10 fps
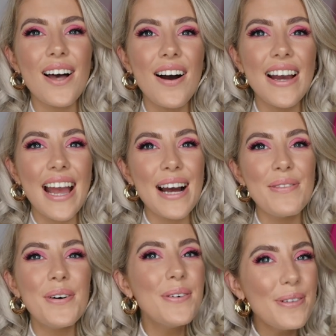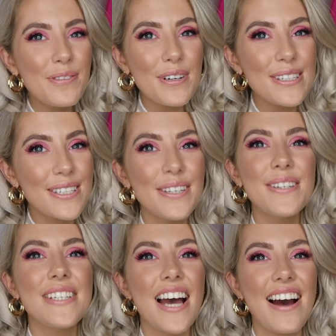I am all for a
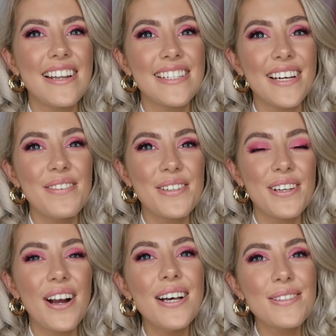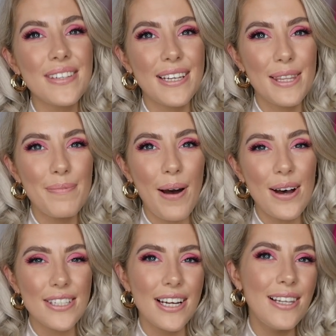suit and I'm sure you guys have seen in the
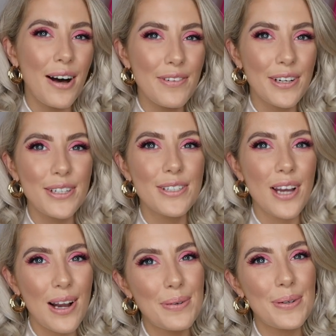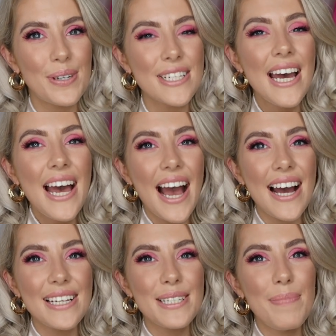past, I love a good cord,
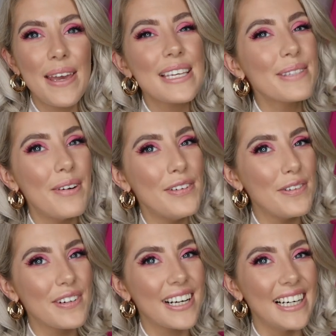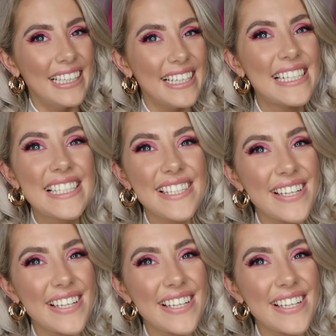and pink is my favorite color.